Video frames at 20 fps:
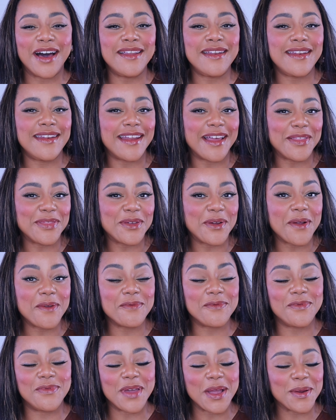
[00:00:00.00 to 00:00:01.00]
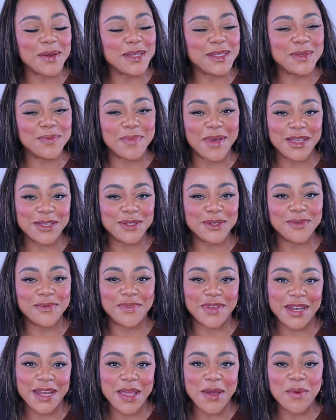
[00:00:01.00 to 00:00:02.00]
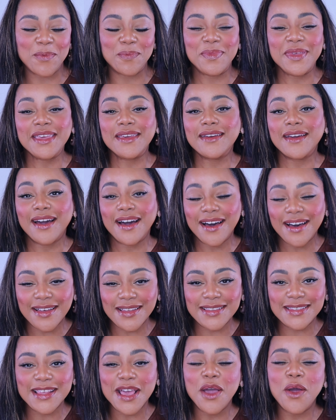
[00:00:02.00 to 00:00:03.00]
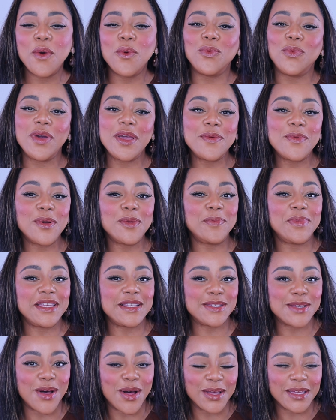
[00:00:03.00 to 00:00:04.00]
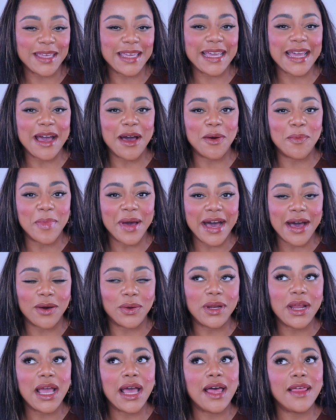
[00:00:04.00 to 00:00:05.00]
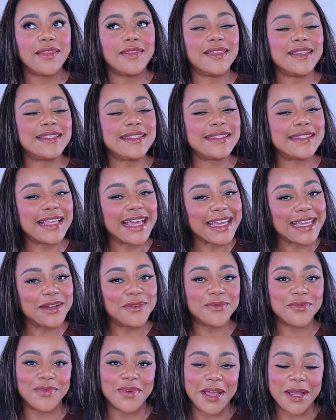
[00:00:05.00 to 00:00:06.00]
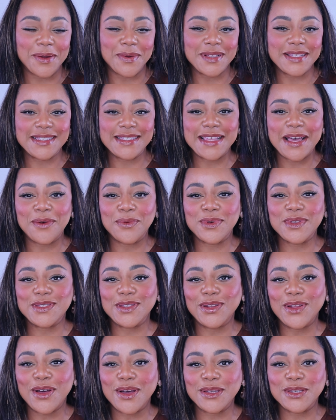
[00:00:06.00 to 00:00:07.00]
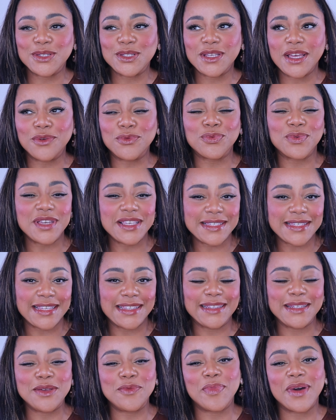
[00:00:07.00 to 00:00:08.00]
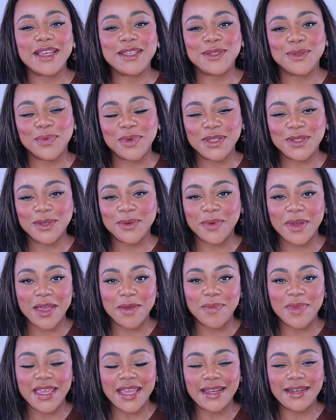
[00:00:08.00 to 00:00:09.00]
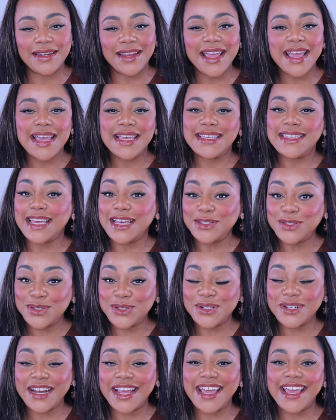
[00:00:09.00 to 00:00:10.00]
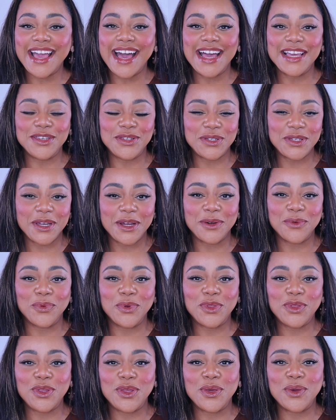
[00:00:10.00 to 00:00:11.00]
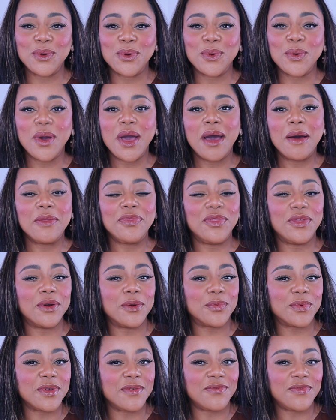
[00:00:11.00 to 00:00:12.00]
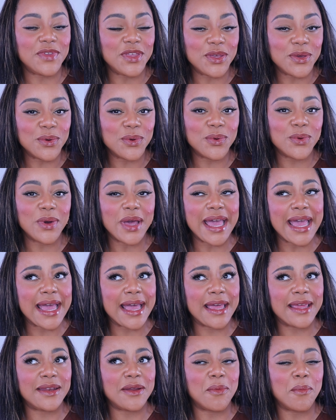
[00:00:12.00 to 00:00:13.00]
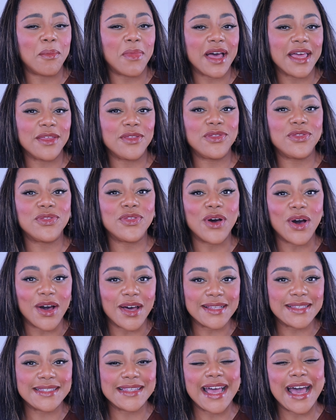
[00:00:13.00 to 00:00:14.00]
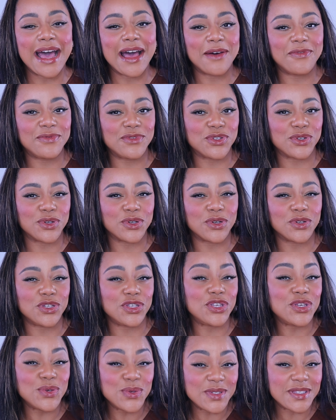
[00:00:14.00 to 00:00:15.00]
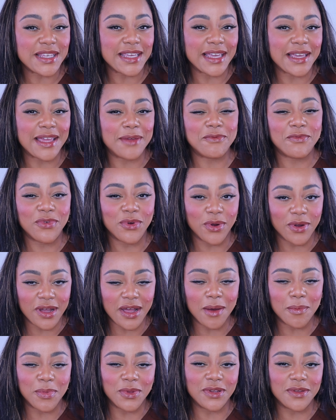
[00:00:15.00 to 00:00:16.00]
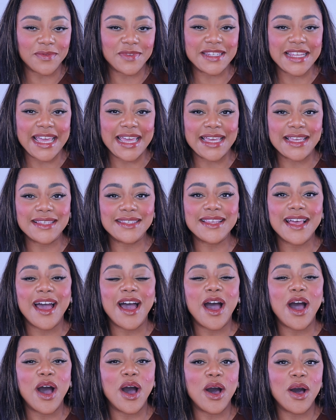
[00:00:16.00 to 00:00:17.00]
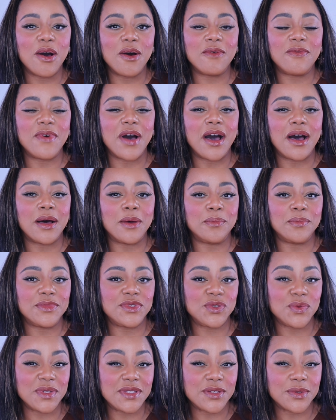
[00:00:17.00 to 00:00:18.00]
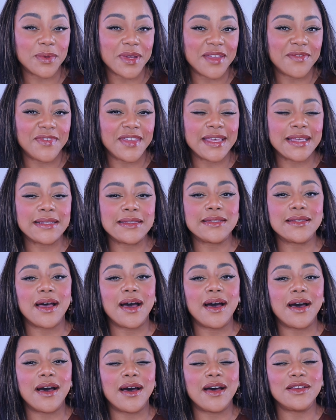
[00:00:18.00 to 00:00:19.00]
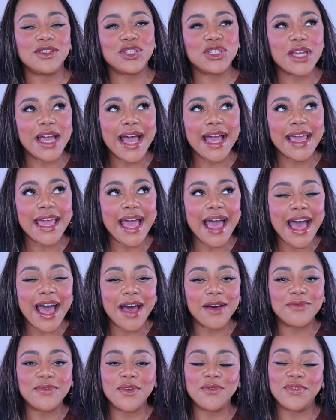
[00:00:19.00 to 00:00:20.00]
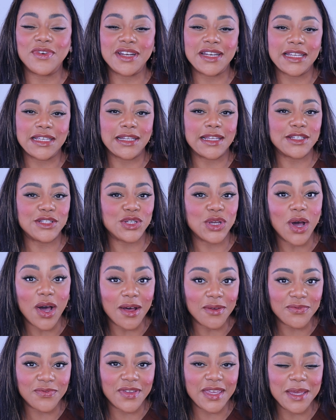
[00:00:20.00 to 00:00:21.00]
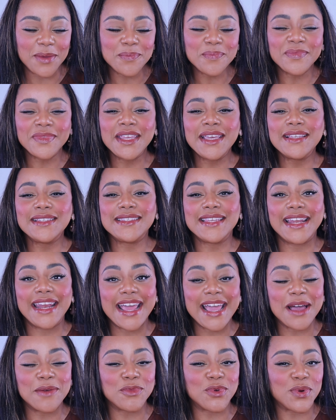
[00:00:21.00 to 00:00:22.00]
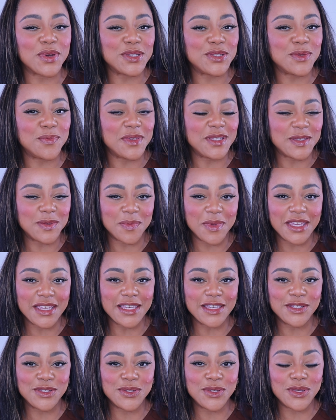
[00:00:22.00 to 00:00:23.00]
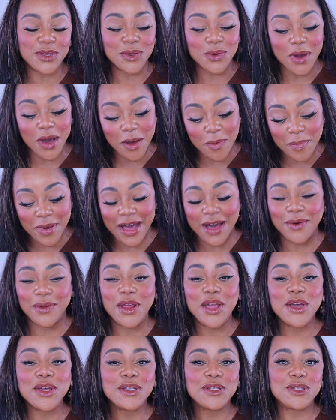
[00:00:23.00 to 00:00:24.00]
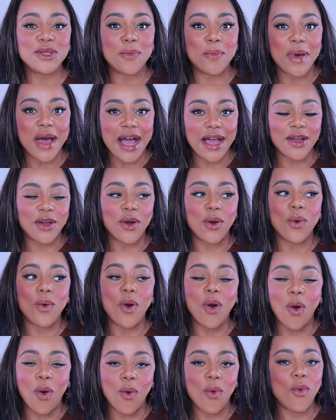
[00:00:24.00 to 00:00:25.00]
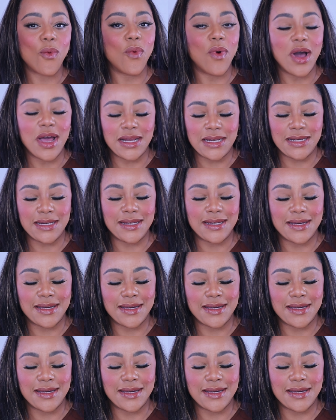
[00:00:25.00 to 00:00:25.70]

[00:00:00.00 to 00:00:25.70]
another very special video because we will be talking about the second fragrance that was launched recently by Swiss Arabian. Yesterday, I shared with you the review and my thoughts after using it for a couple of days of Swiss Arabian's Shag Have Vanilla Toffee. Today, I'm going to be speaking to you about Tobacco 01.